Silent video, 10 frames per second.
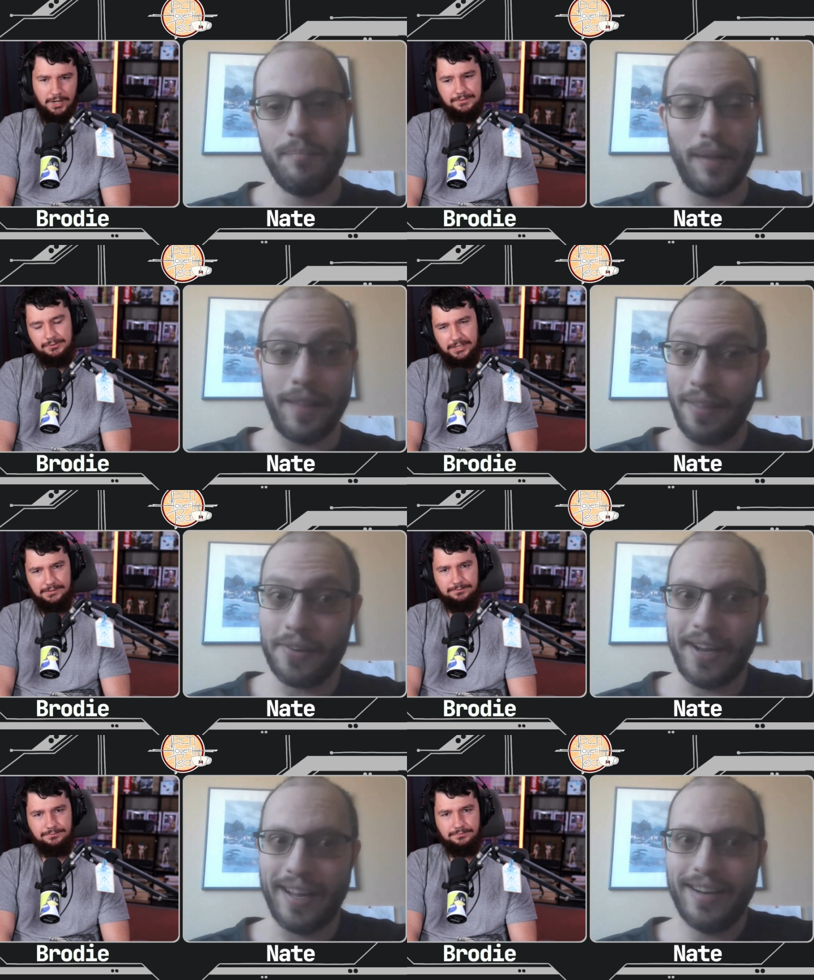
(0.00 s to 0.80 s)
Speaker 1: But on the other
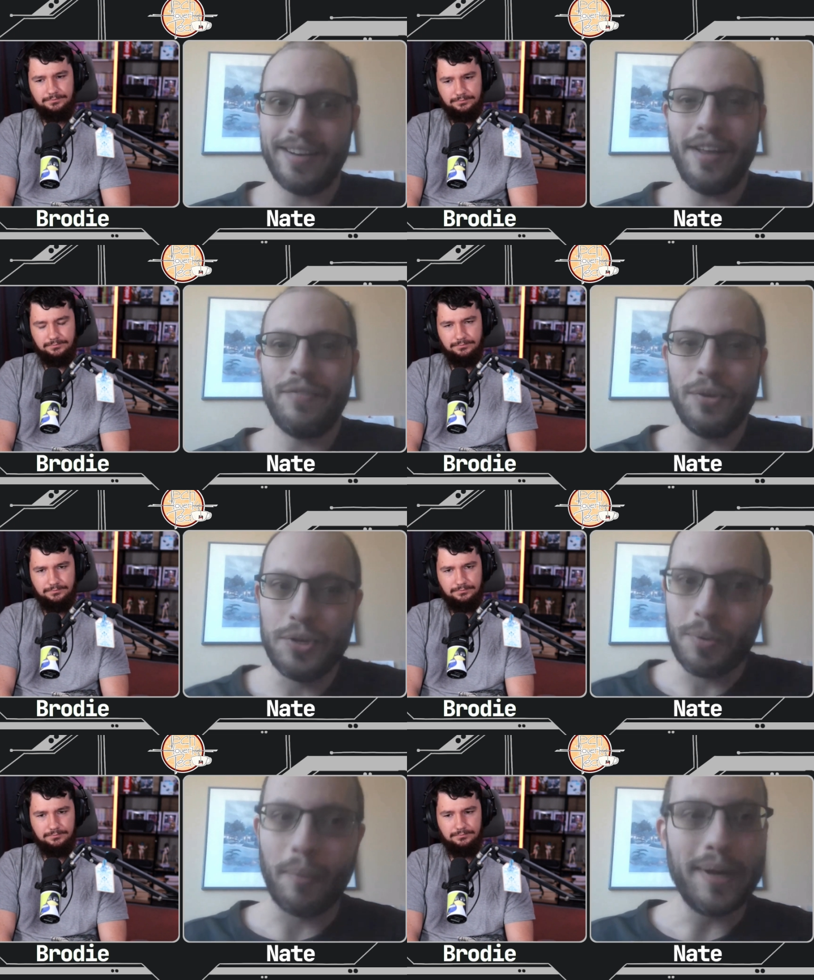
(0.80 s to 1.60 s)
hand, if you
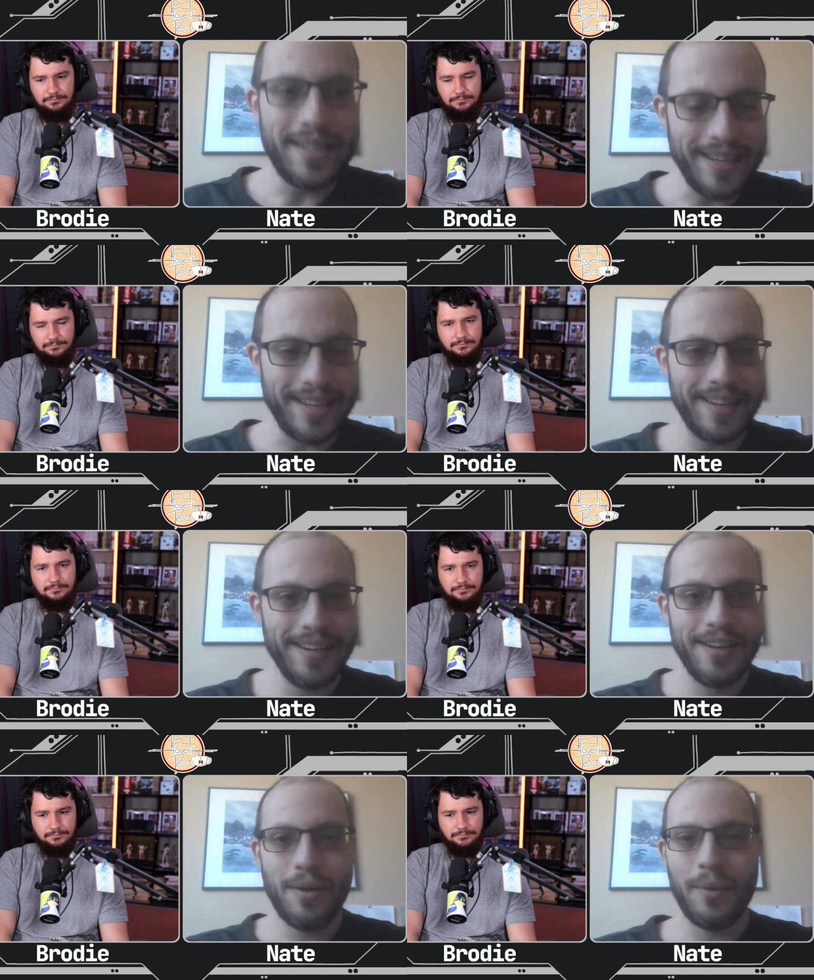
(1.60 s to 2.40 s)
do what we did,
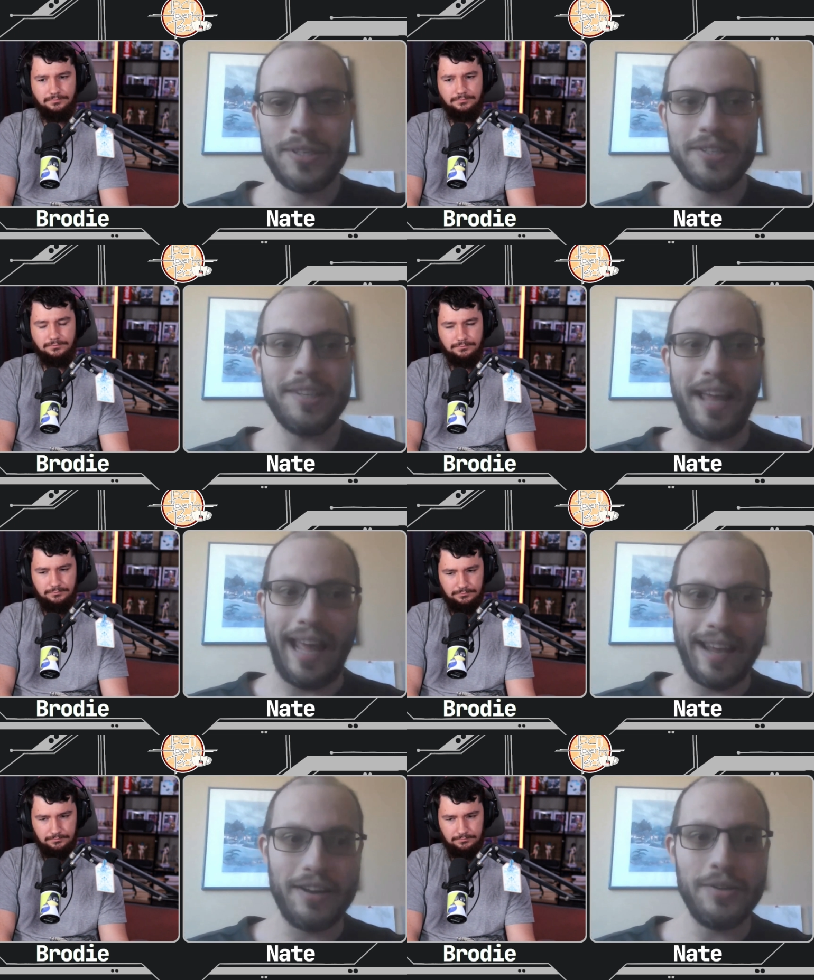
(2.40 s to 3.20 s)
which is
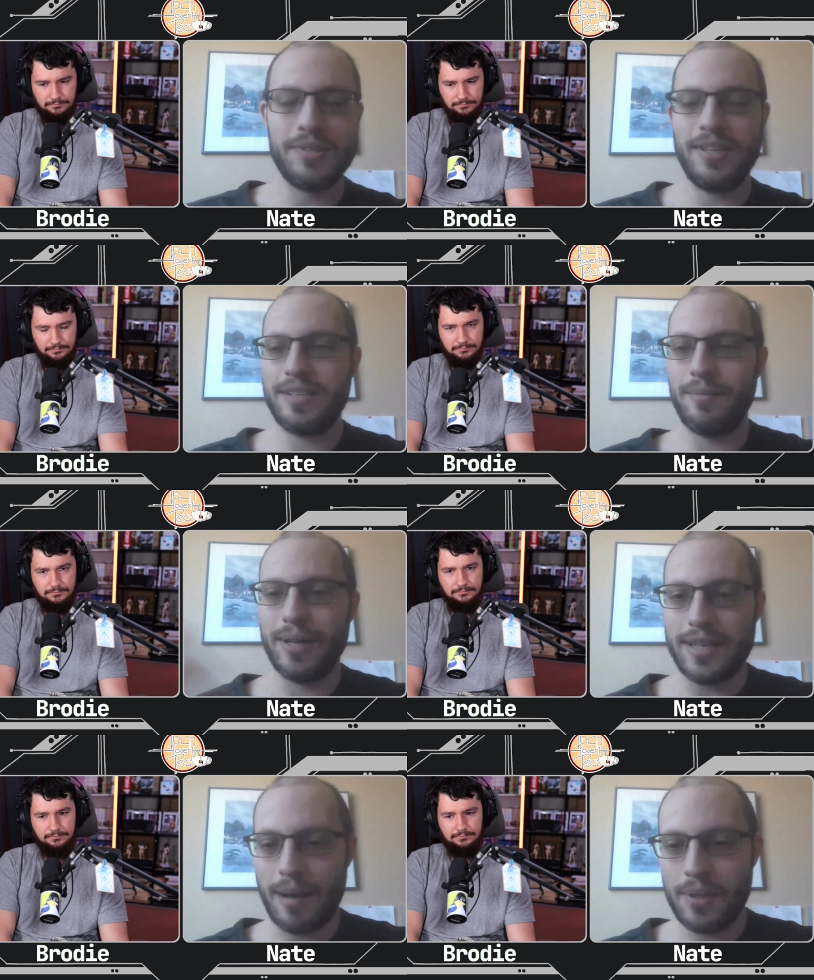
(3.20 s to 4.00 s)
add a new system on
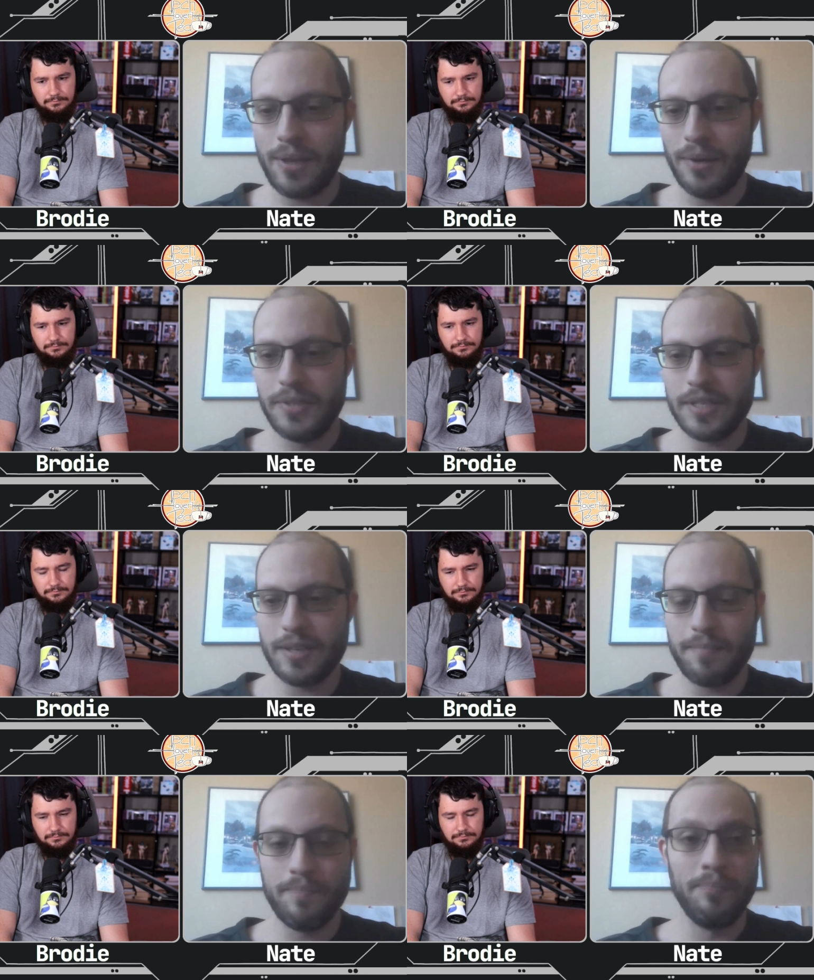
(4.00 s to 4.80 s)
top of the old
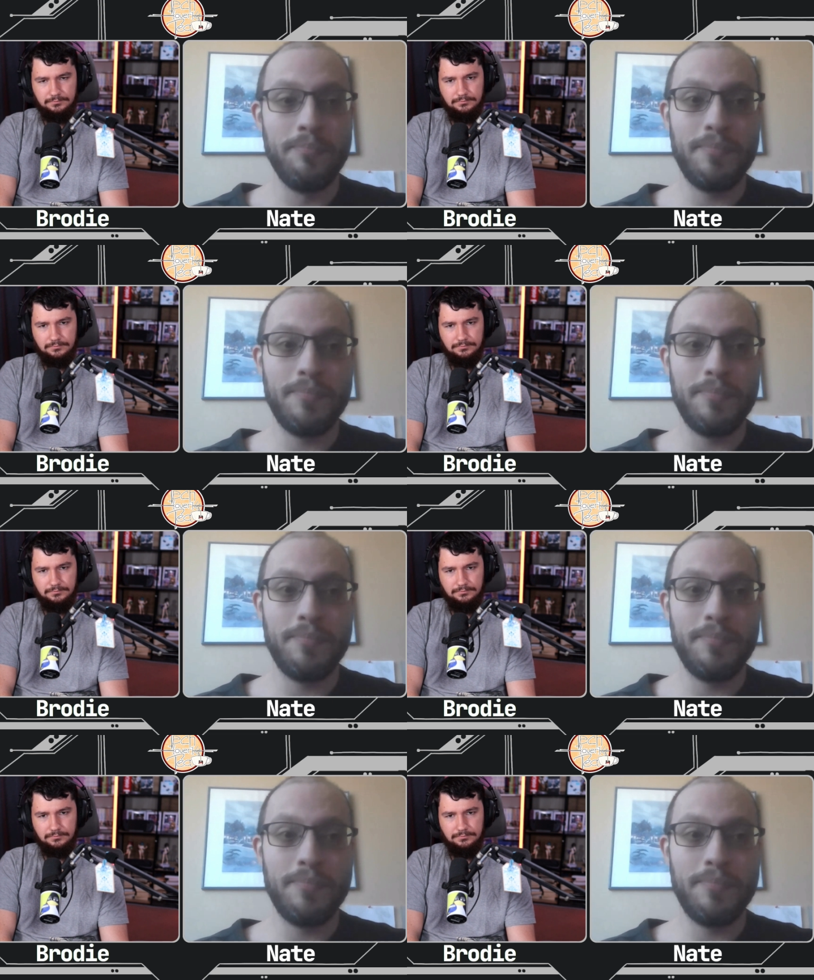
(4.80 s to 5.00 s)
system,